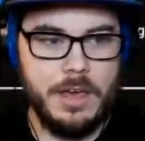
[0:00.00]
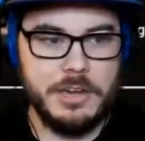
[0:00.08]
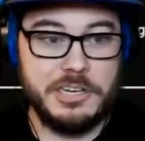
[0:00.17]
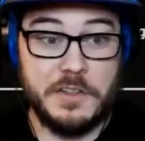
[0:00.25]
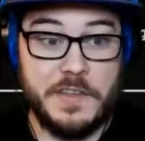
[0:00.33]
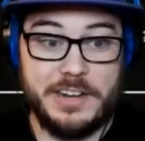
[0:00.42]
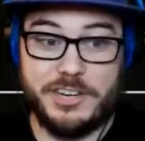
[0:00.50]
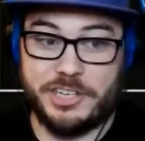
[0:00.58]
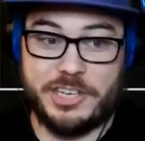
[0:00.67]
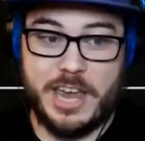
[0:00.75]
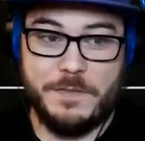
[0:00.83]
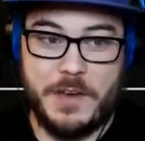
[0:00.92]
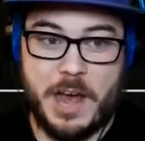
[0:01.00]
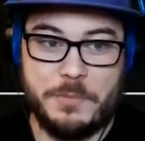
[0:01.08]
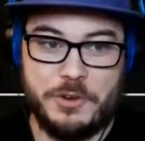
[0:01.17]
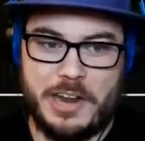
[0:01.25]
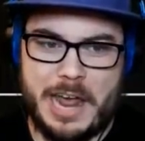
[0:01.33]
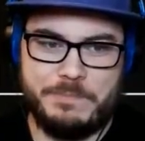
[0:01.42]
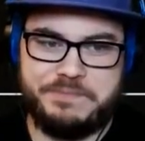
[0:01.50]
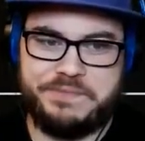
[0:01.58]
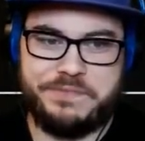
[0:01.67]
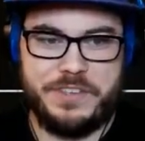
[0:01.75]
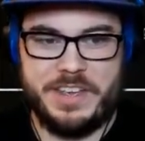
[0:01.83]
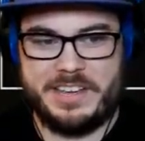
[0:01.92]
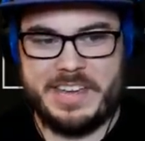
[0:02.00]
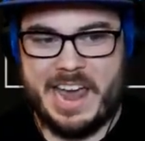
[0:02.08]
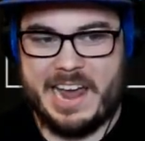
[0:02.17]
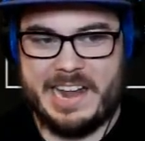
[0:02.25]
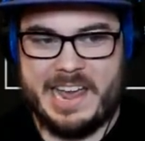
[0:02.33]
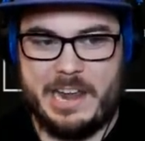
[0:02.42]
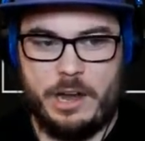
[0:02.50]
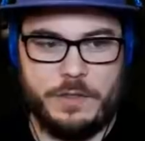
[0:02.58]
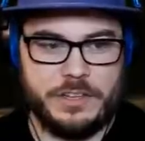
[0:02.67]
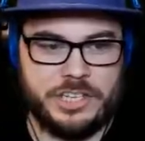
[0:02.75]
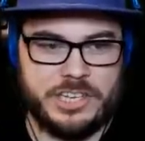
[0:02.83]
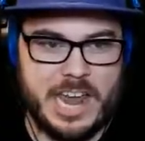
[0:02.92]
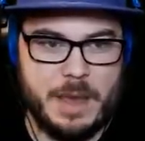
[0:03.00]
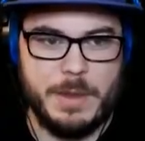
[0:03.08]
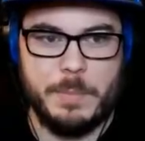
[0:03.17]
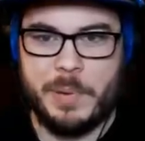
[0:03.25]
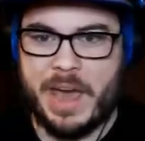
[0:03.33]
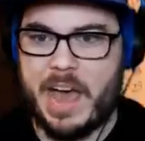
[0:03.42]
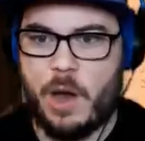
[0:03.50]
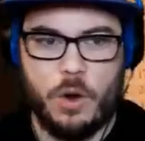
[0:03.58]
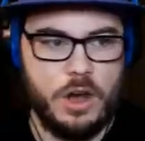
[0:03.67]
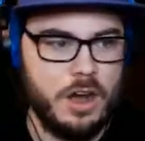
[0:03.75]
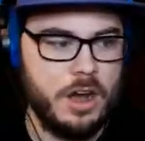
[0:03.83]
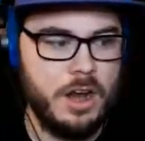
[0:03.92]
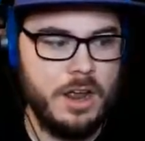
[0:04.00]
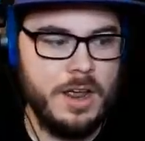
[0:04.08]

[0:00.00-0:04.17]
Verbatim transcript: Did they just give up? They're like, you can't handle the salmon power.